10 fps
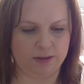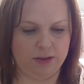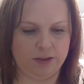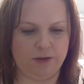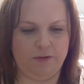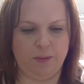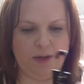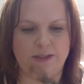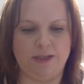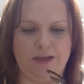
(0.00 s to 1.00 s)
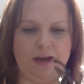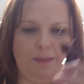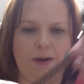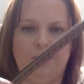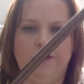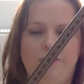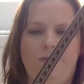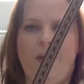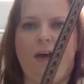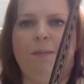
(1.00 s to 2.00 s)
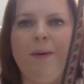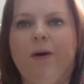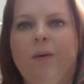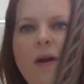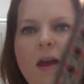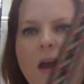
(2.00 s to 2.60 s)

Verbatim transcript: I don't know if you want to see up closer of the other belt.